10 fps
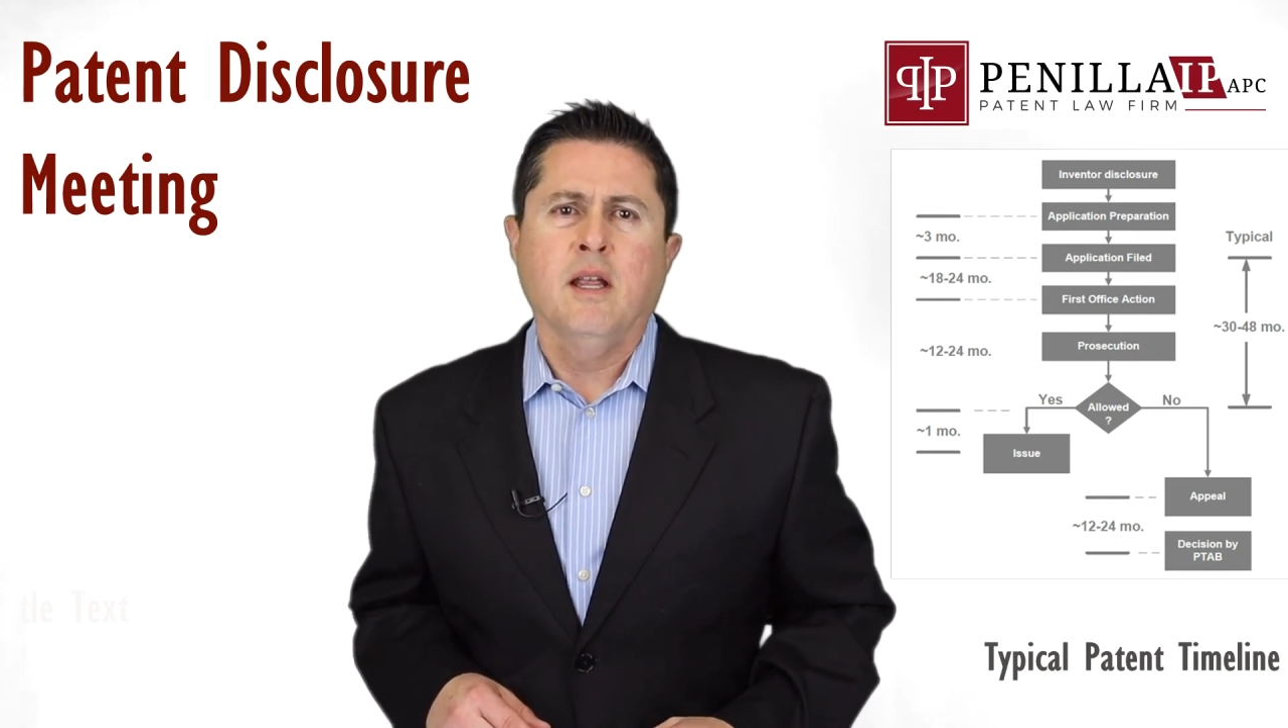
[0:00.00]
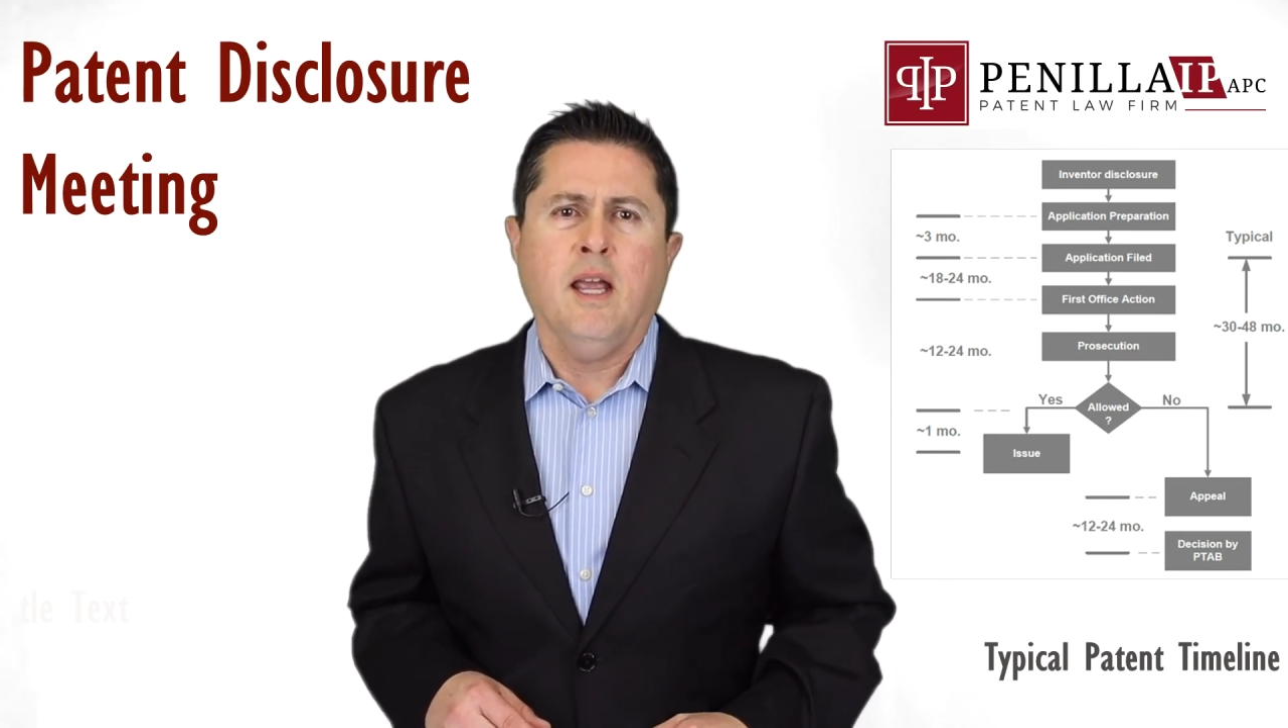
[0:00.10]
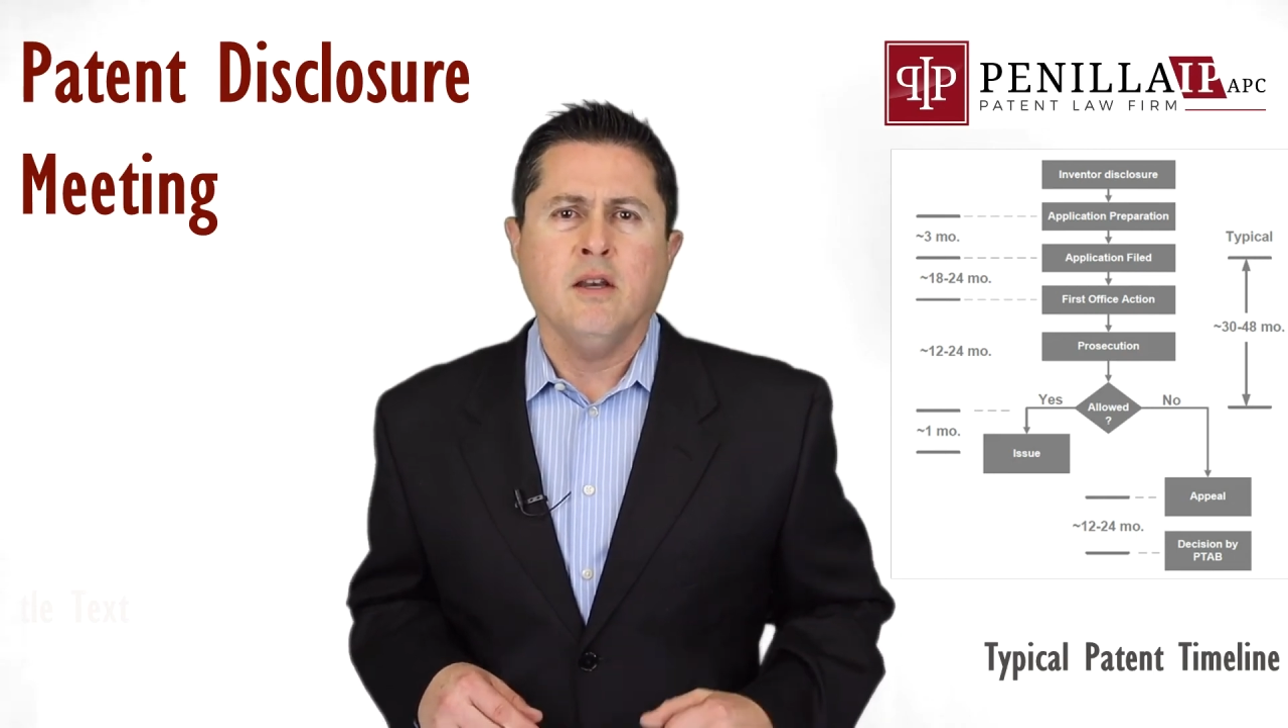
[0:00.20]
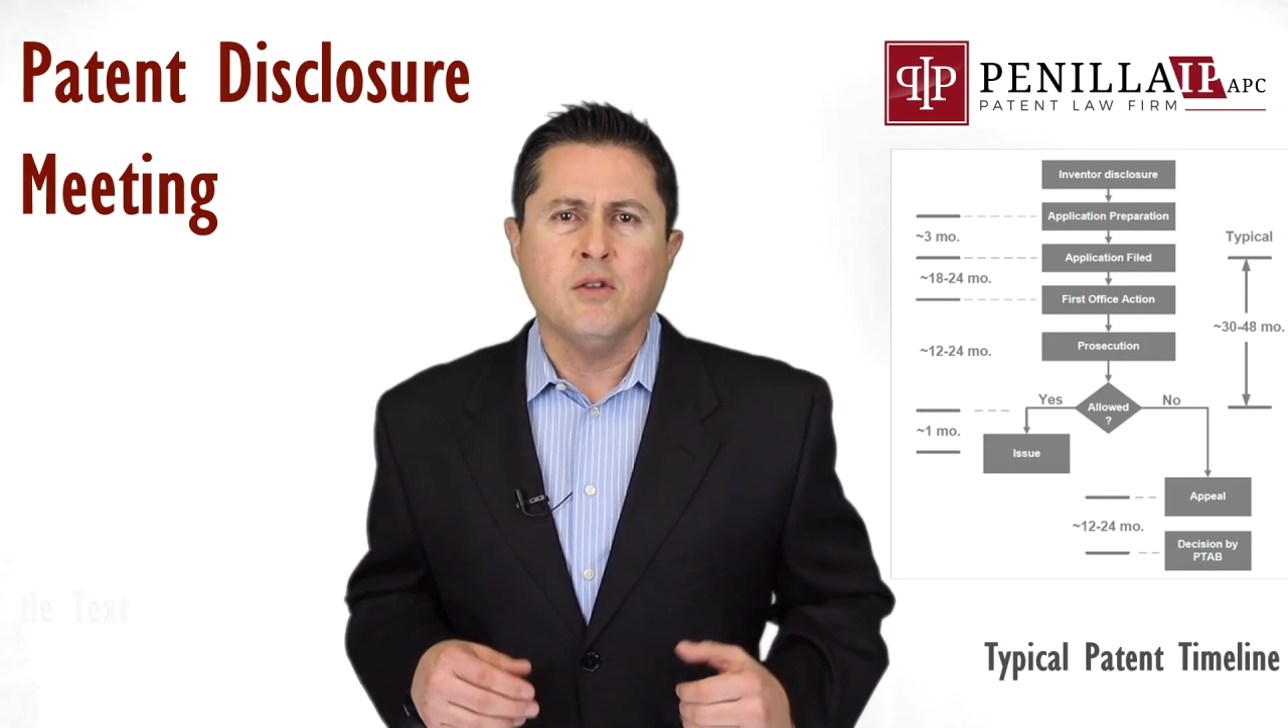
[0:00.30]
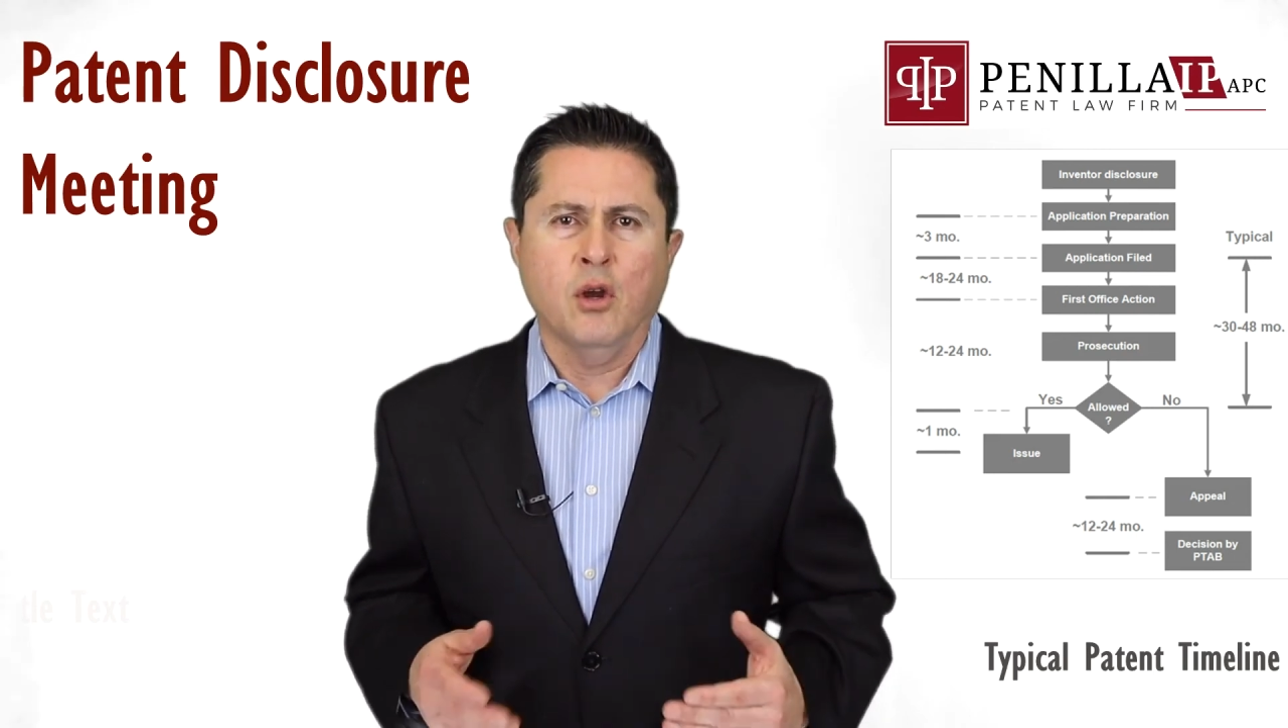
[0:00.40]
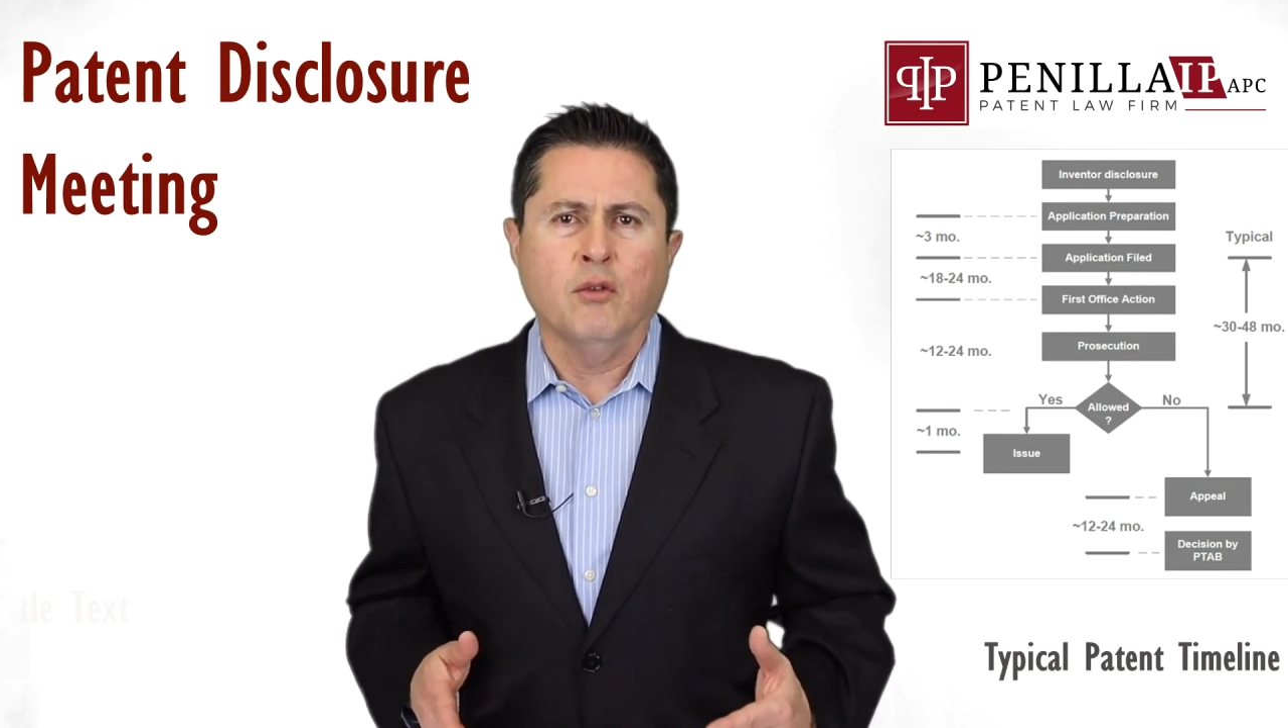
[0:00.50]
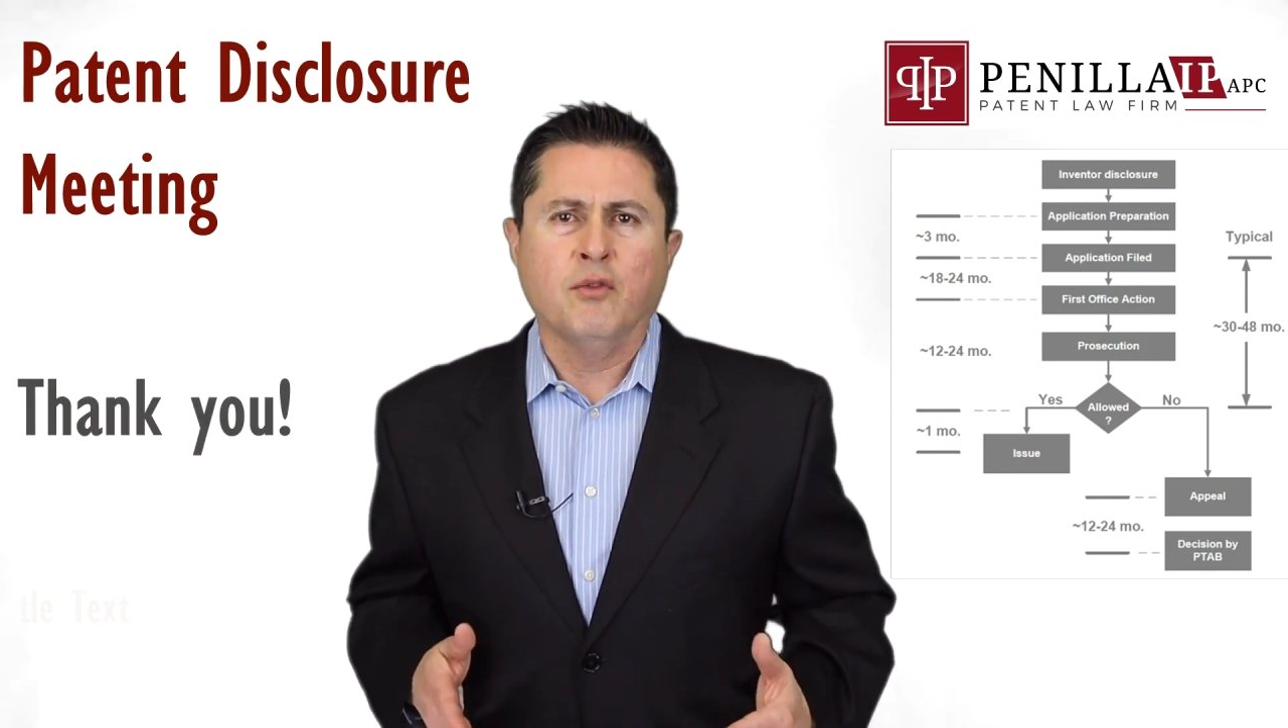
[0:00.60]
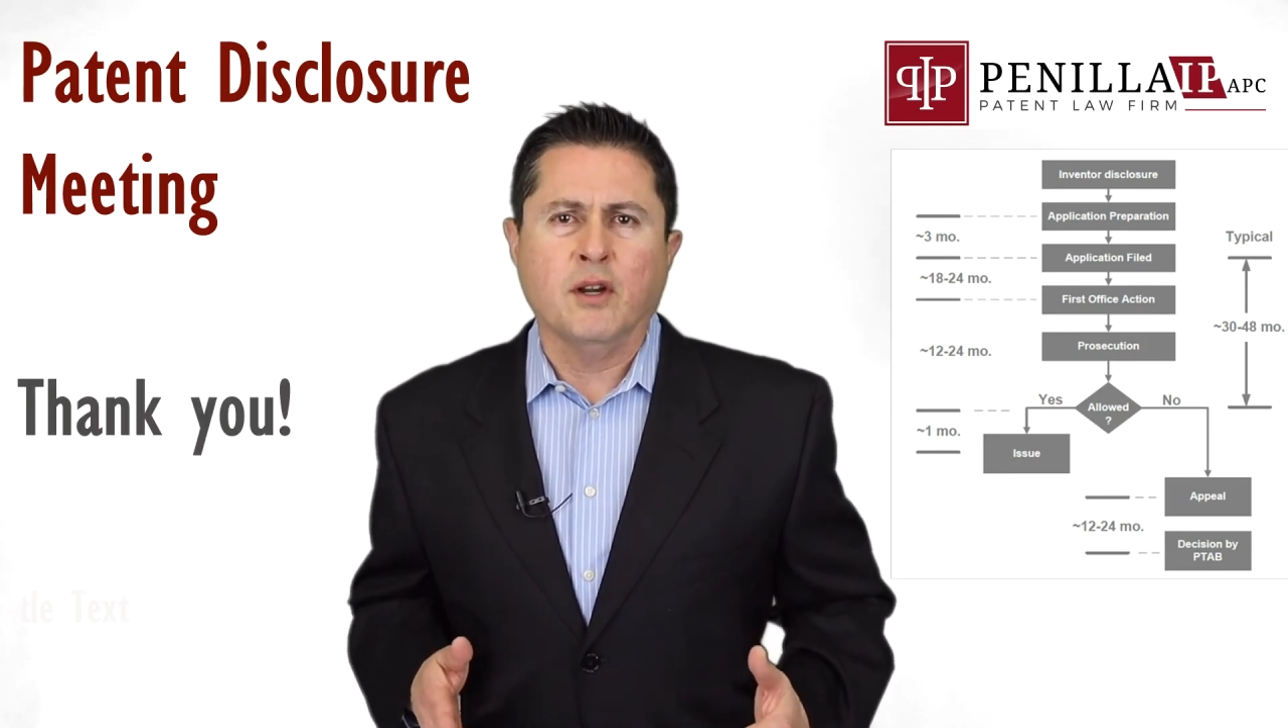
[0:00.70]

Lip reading: and don't